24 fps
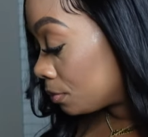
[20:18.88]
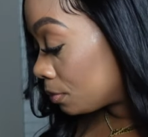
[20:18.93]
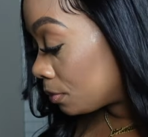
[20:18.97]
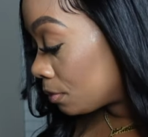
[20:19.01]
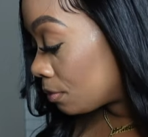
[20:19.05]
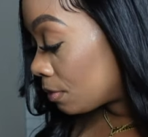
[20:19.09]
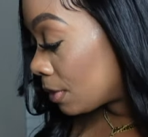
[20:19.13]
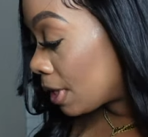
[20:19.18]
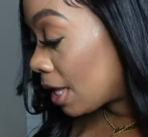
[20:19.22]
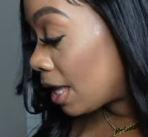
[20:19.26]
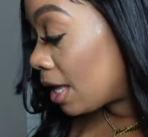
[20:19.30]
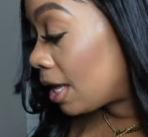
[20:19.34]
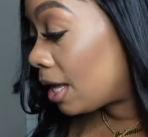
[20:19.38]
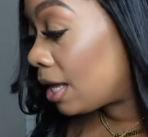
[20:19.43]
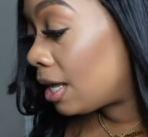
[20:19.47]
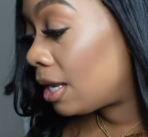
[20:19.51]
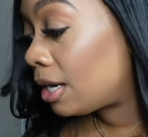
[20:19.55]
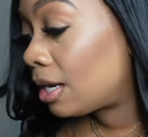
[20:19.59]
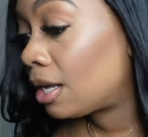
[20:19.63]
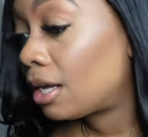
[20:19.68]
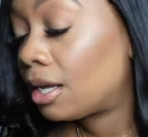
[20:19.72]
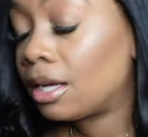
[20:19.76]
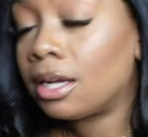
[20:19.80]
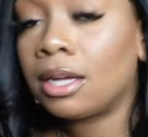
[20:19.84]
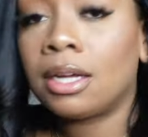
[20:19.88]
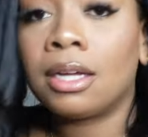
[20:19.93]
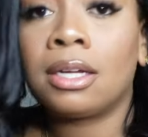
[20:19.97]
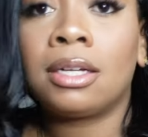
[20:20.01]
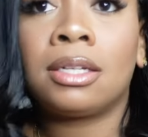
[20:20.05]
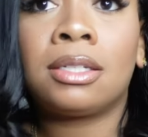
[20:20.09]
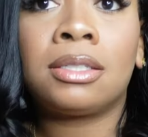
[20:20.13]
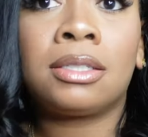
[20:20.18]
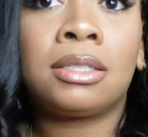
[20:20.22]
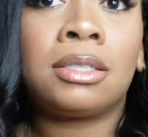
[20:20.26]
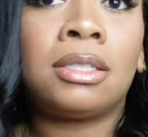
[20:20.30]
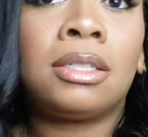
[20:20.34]
And
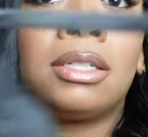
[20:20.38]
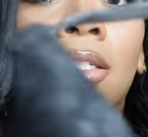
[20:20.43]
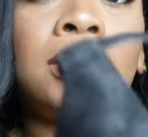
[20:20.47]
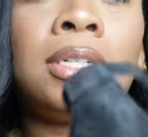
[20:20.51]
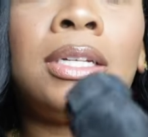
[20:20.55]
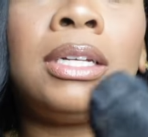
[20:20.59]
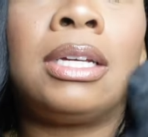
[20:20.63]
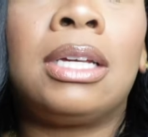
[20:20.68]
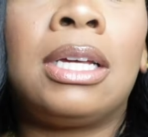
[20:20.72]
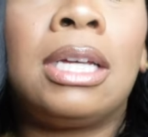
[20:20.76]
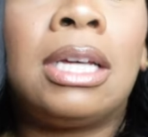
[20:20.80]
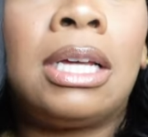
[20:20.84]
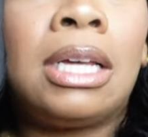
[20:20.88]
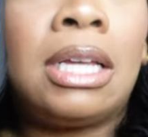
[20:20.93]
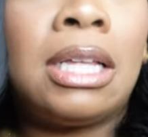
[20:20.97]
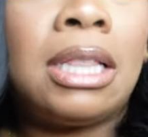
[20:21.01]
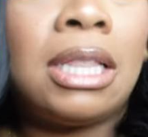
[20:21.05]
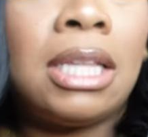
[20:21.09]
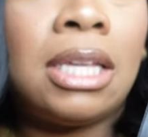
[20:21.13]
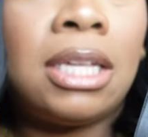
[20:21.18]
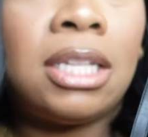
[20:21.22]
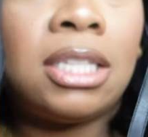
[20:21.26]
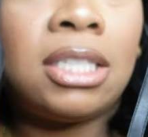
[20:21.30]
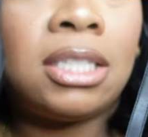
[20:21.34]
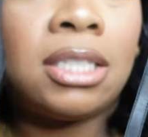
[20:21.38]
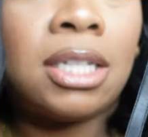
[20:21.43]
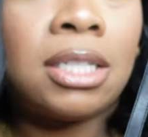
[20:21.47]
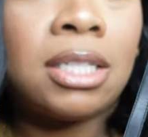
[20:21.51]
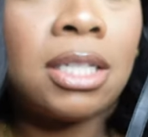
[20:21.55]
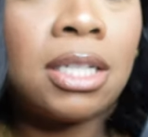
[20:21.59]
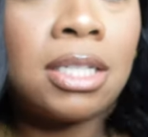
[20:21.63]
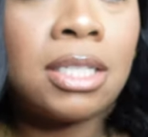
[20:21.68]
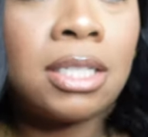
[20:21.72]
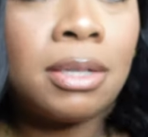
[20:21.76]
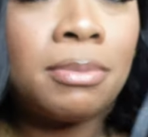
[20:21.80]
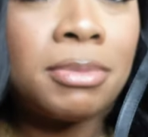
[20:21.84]
these
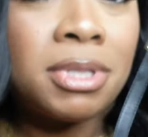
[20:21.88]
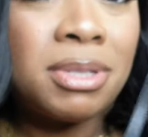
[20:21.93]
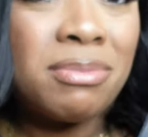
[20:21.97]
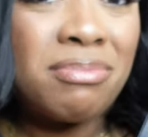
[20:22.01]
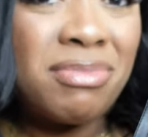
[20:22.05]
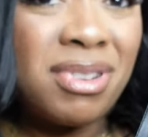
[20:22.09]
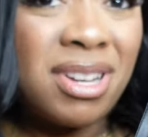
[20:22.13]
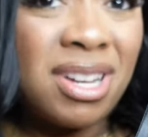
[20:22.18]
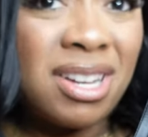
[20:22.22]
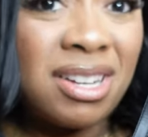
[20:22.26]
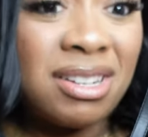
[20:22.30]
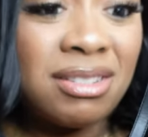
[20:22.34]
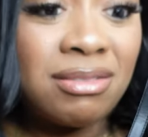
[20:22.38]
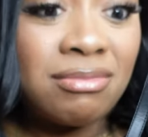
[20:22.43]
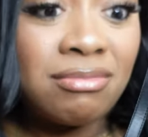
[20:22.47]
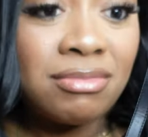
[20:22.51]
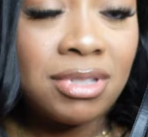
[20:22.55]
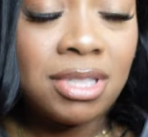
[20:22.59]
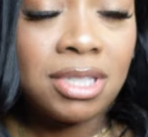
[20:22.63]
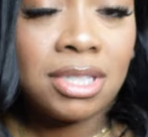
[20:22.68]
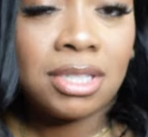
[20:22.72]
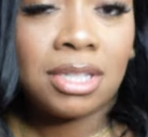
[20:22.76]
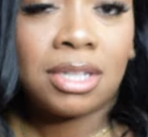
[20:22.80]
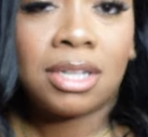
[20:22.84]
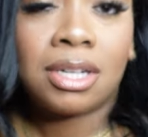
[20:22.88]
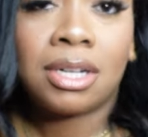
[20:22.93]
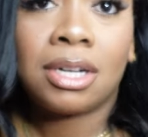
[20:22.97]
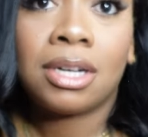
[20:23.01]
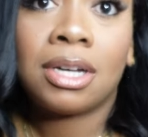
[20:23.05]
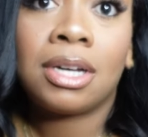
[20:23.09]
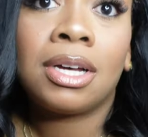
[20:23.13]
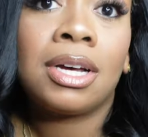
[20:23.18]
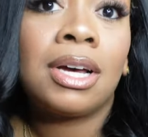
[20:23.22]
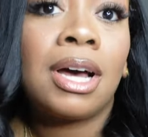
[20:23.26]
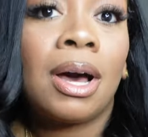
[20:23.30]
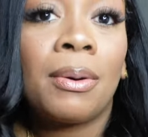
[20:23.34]
Jessica Simpson pumps. Ugh,
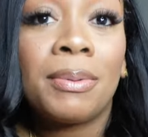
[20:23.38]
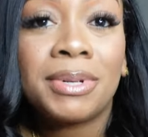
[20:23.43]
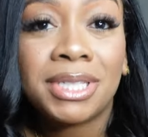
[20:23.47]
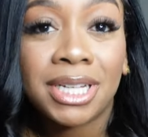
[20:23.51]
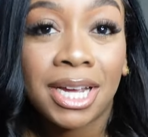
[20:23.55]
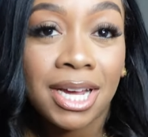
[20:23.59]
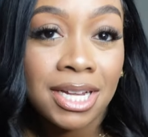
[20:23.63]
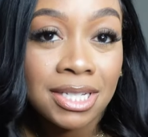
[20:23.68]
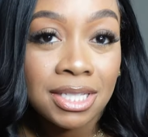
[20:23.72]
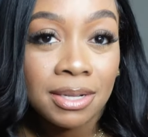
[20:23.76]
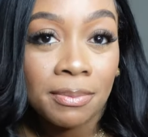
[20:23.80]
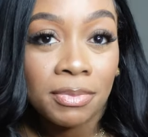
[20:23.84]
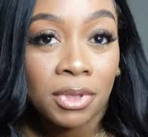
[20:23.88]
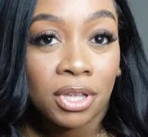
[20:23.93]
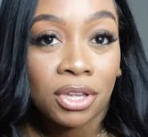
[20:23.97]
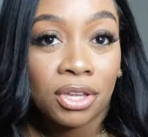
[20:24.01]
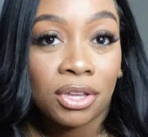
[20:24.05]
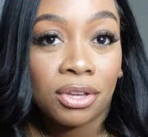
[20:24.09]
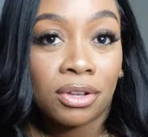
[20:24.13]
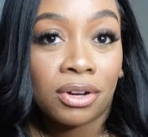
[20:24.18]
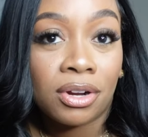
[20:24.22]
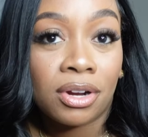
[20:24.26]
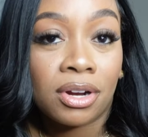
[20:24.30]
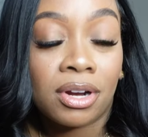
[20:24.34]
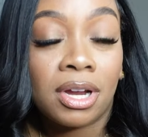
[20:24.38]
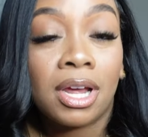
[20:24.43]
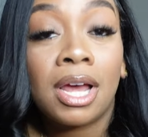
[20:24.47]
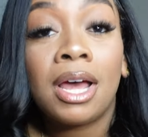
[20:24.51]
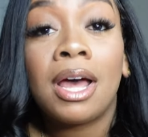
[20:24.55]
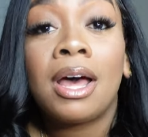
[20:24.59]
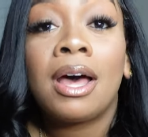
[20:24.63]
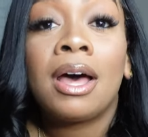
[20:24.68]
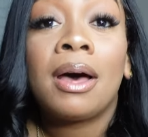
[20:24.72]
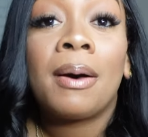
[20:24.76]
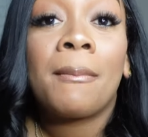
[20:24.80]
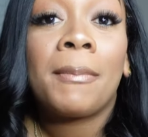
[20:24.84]
I wish I had something cuter,
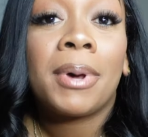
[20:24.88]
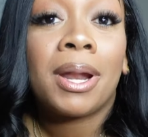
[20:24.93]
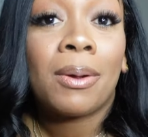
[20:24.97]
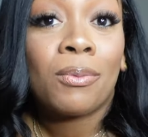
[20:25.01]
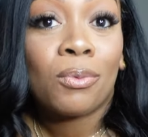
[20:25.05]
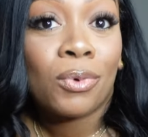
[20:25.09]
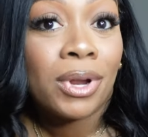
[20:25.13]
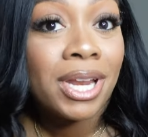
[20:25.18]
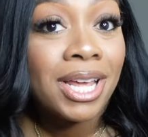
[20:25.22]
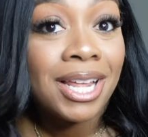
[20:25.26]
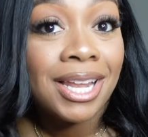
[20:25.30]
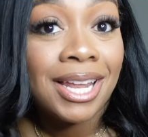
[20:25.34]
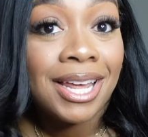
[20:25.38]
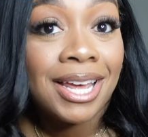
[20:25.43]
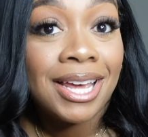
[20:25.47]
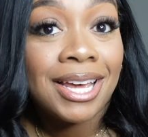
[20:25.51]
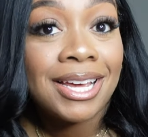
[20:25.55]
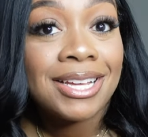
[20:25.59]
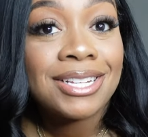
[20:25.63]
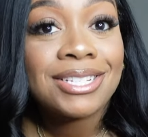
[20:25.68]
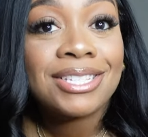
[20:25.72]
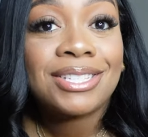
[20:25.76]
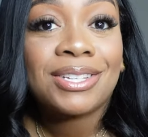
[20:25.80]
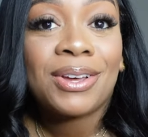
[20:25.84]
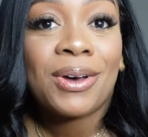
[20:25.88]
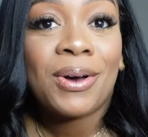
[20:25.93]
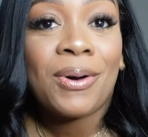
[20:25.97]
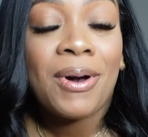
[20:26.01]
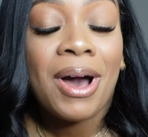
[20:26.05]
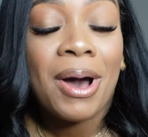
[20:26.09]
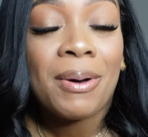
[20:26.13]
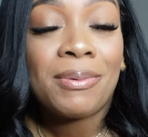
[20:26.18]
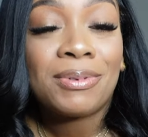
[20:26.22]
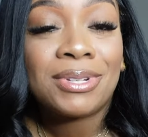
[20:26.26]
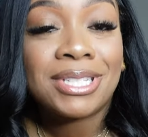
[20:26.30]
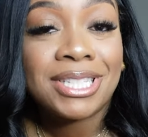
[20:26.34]
but I'm running late, so
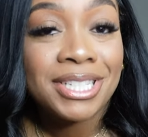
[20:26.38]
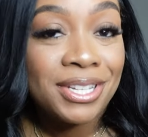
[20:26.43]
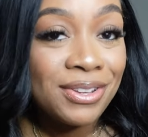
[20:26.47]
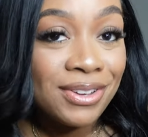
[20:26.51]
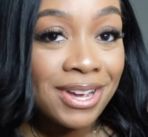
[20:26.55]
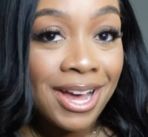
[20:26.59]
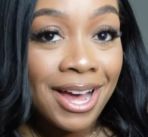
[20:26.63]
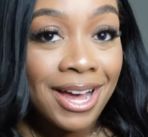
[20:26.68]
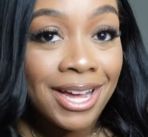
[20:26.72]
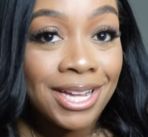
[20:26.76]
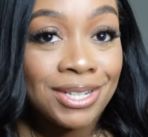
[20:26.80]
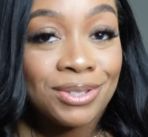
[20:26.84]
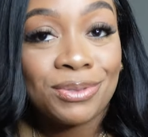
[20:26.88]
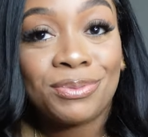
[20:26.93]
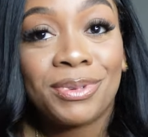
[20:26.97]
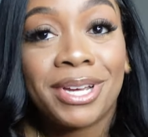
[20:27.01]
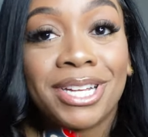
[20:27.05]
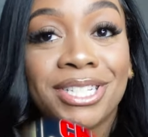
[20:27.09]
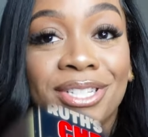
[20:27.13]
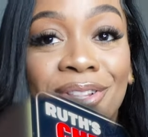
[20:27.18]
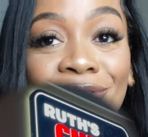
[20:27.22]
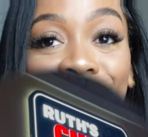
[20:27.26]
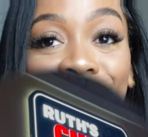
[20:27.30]
I will see you guys when we get to